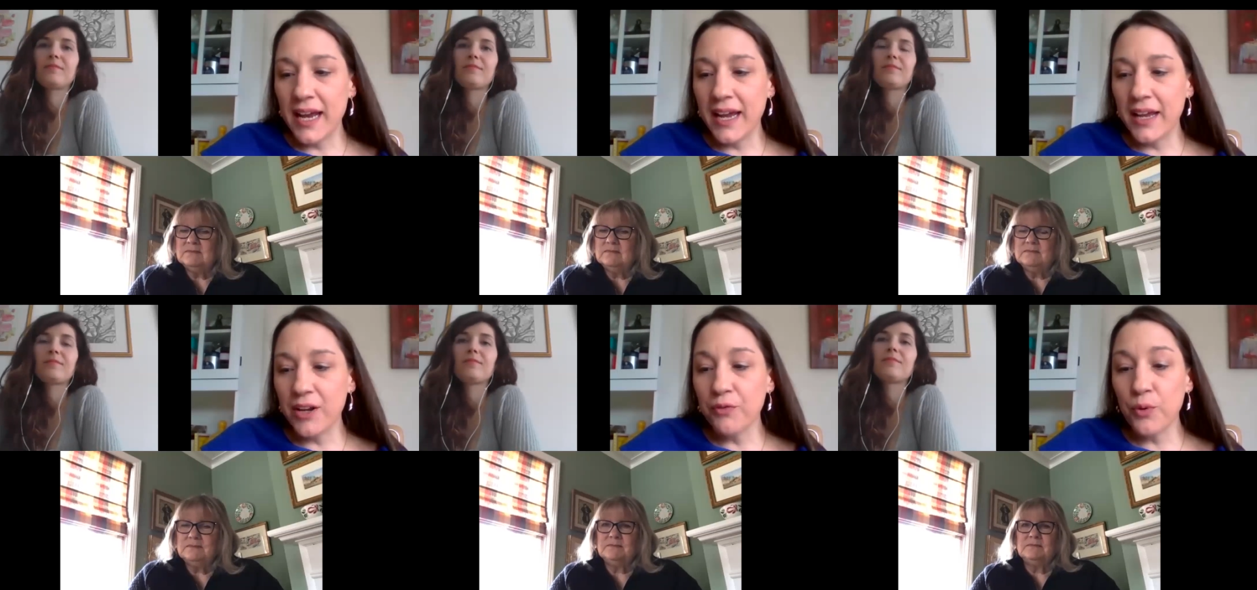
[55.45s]

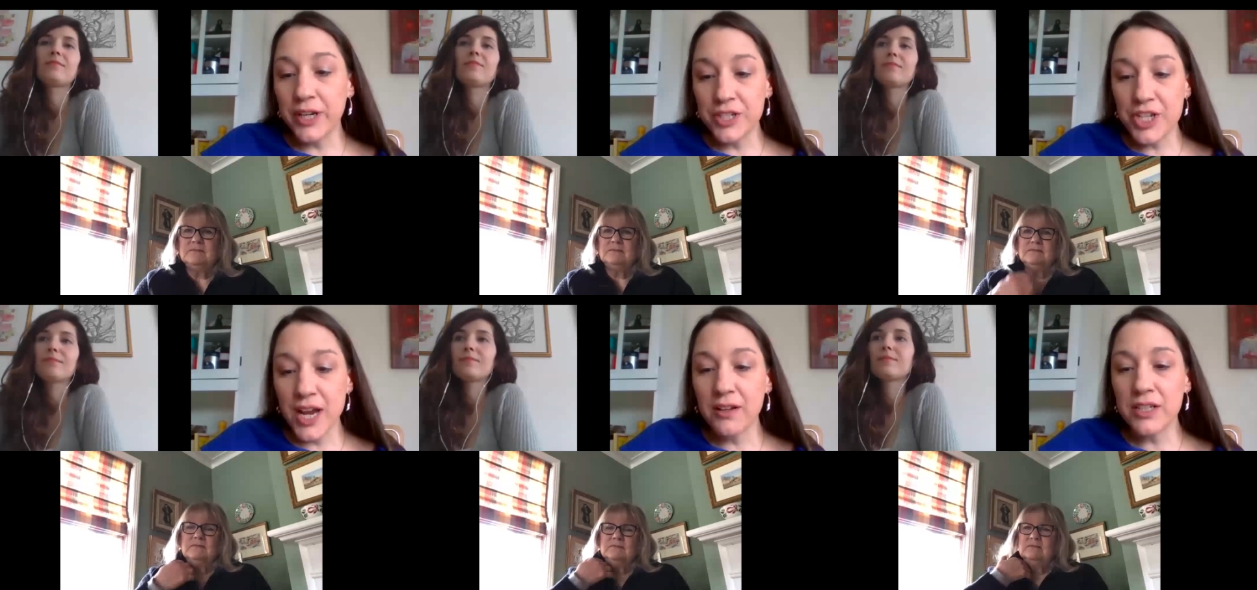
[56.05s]
Speaker 1: and avoiding
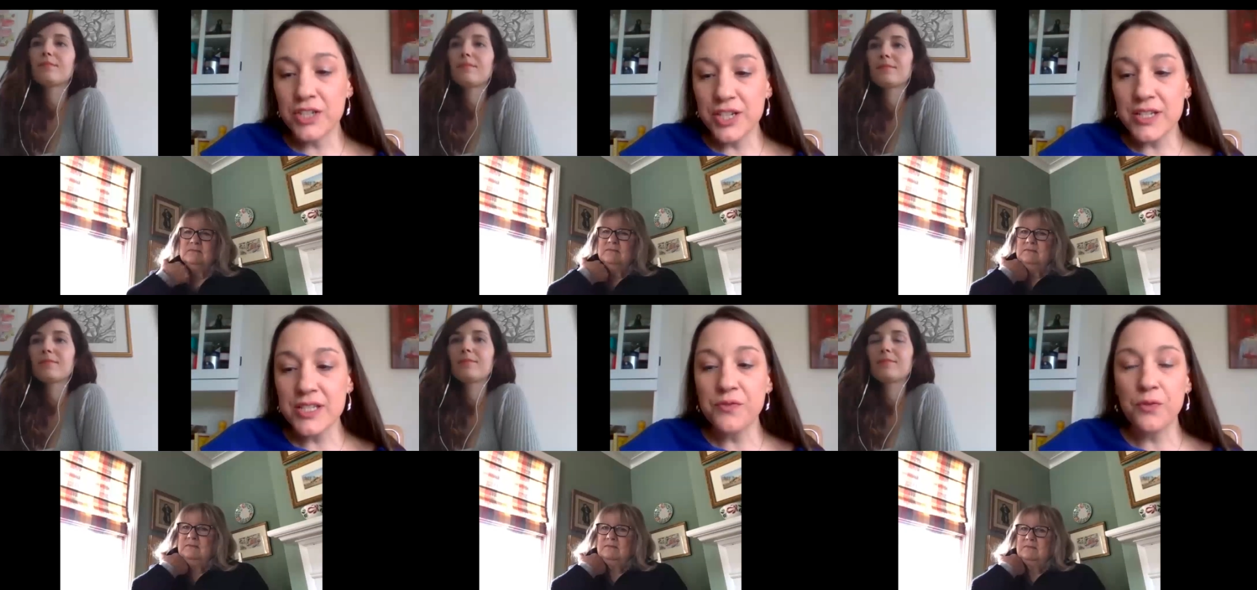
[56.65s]

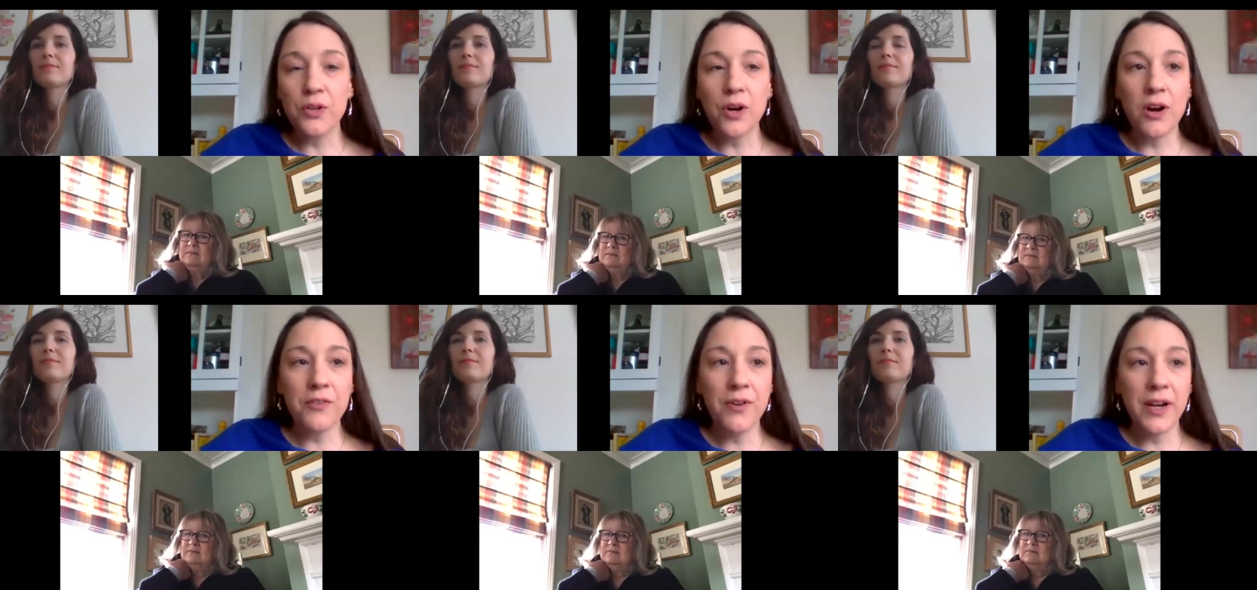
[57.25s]
challenges for
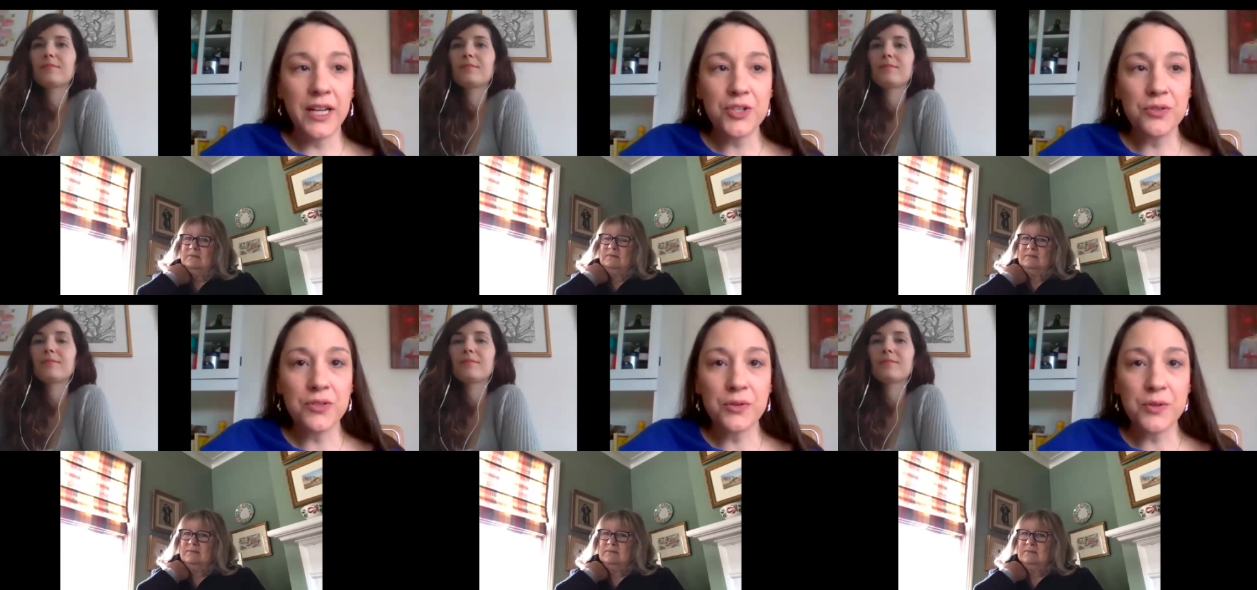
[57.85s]
our
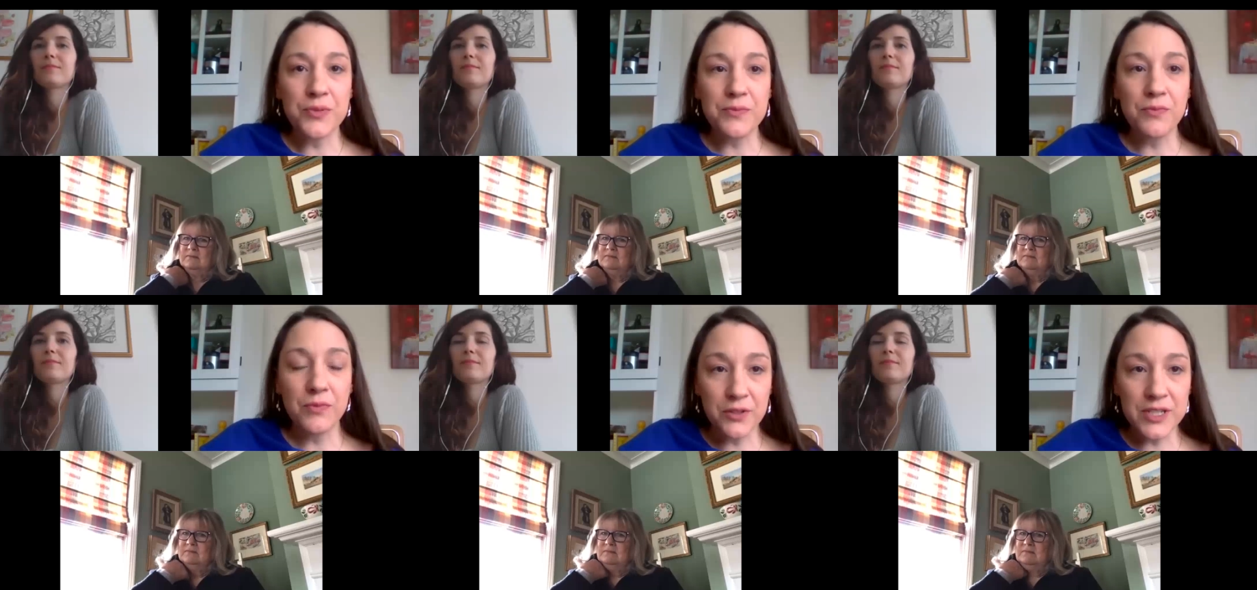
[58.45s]
financial literacy
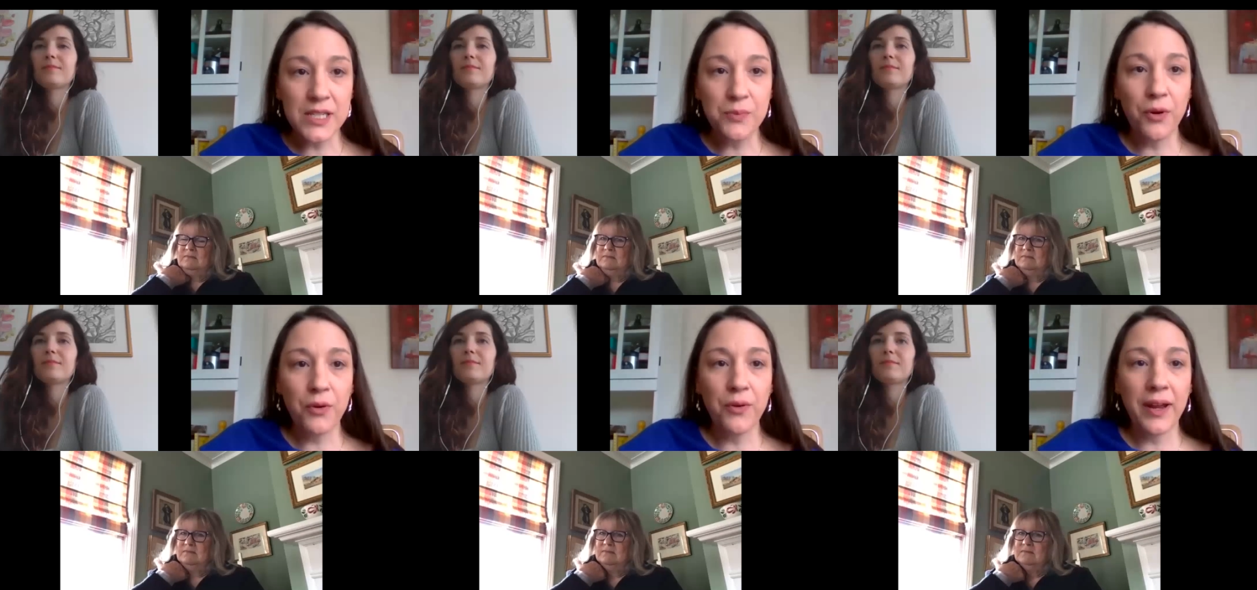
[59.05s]
literacy
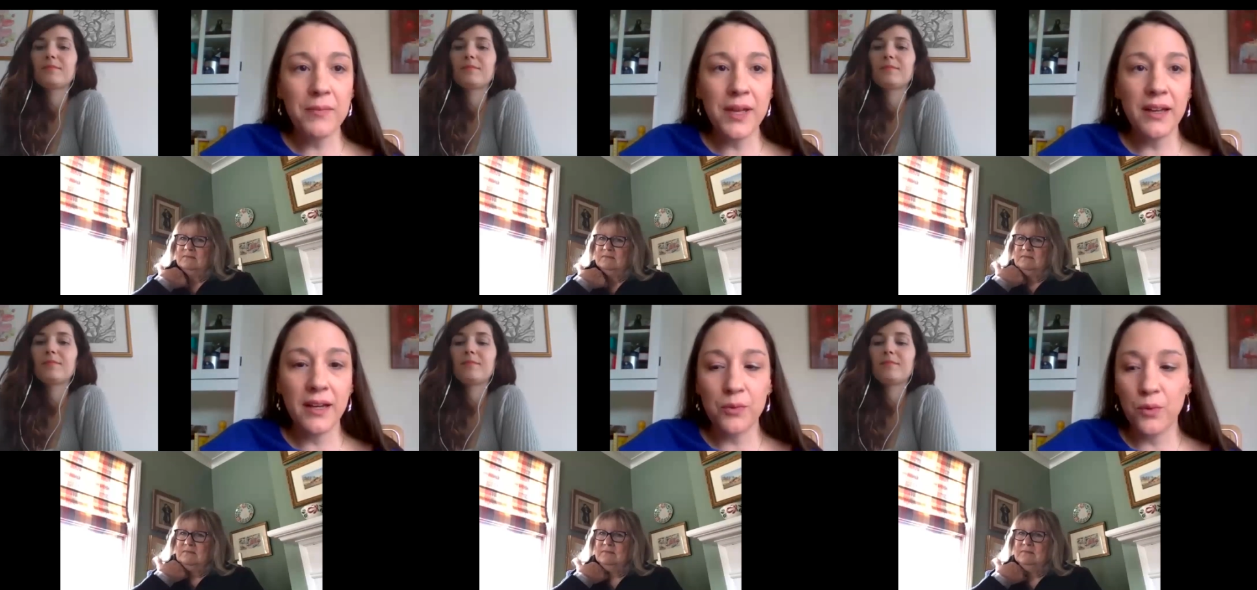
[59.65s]
program
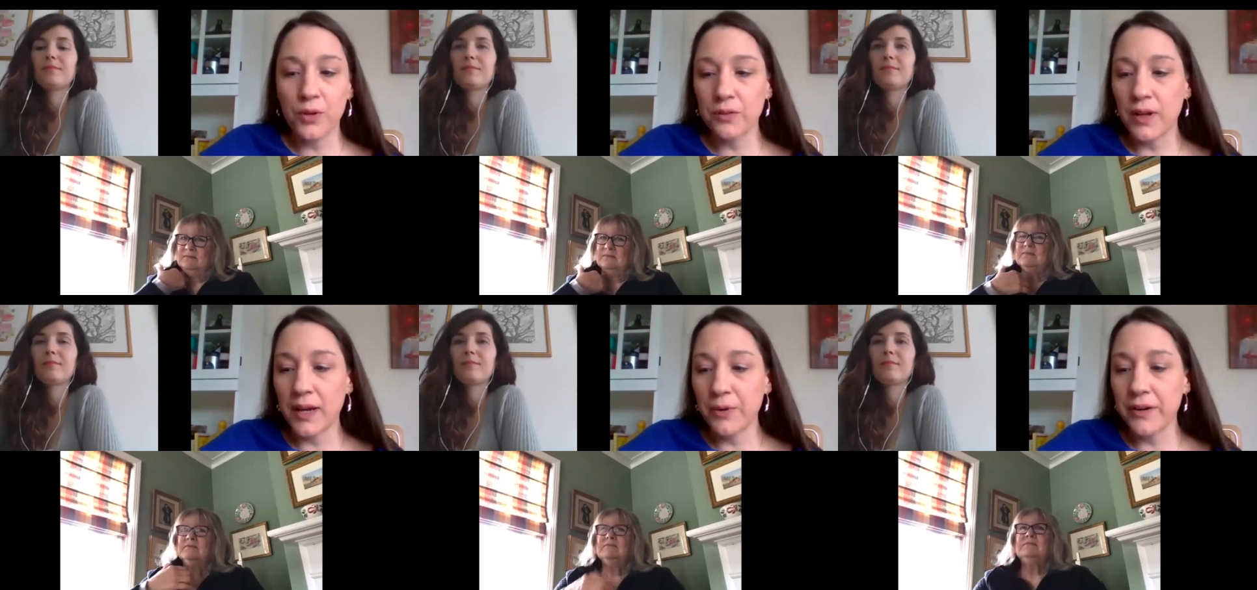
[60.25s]
at Atwater
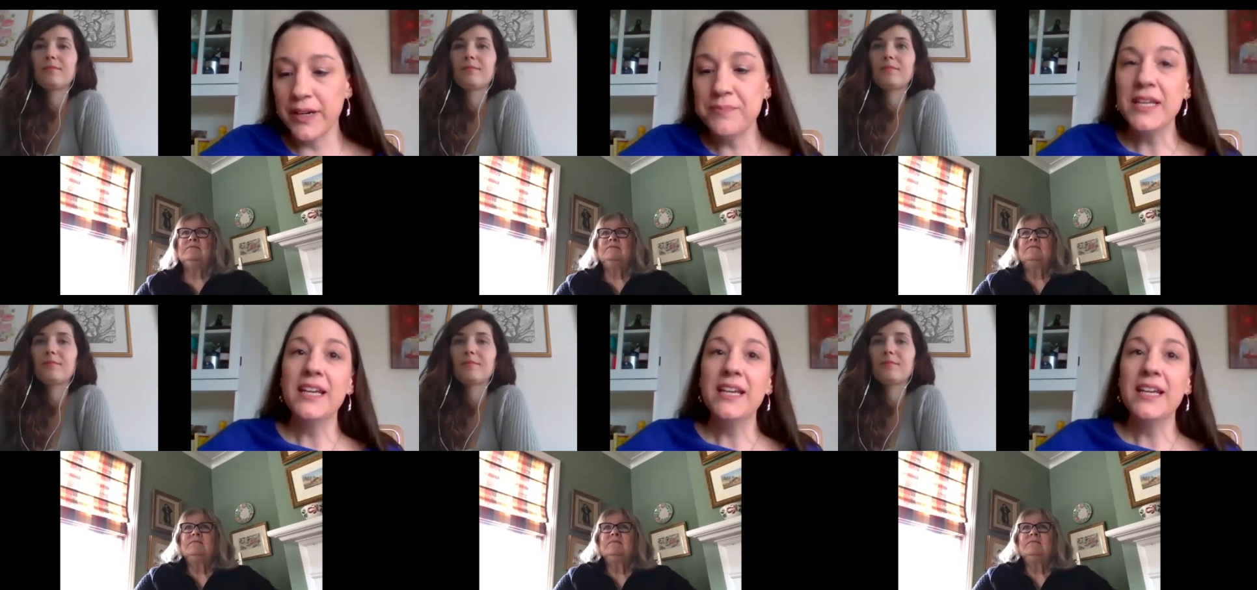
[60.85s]
Library